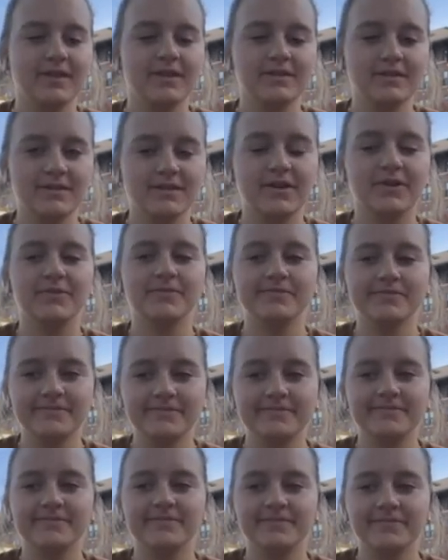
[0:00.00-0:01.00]
So
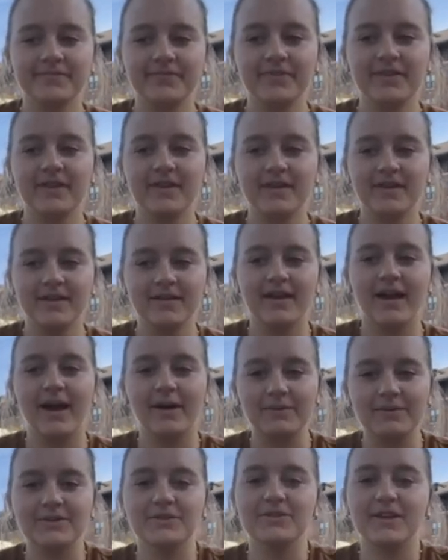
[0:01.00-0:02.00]
yeah, I
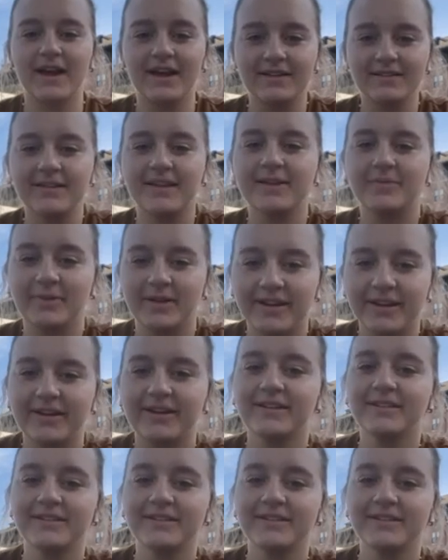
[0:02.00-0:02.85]
would do that. Get a planner.